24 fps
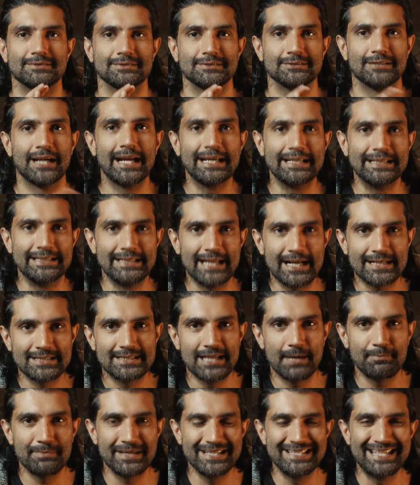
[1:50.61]
All right, next
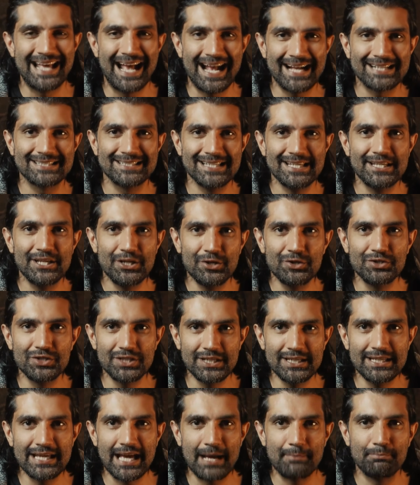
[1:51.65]
up is
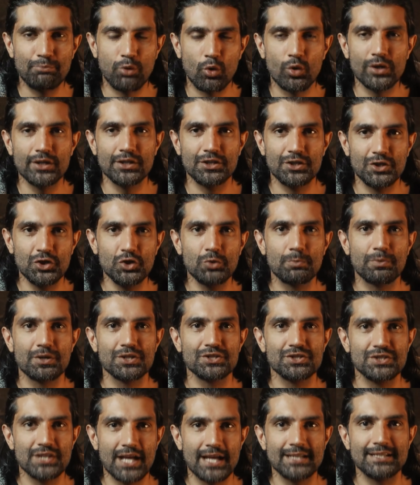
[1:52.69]
XEQT at
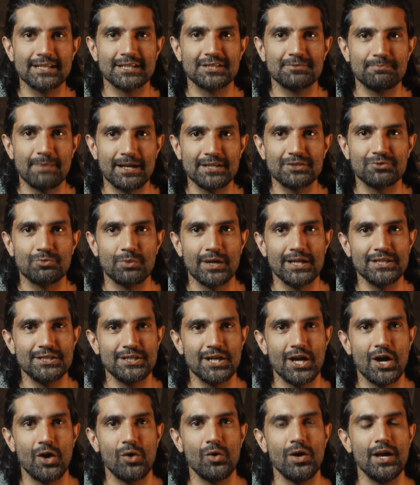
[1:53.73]
0.2% expense
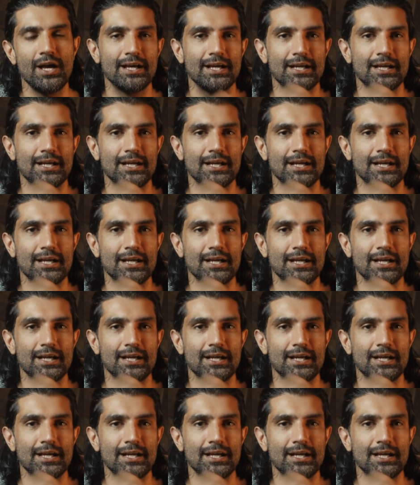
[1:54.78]
ratio,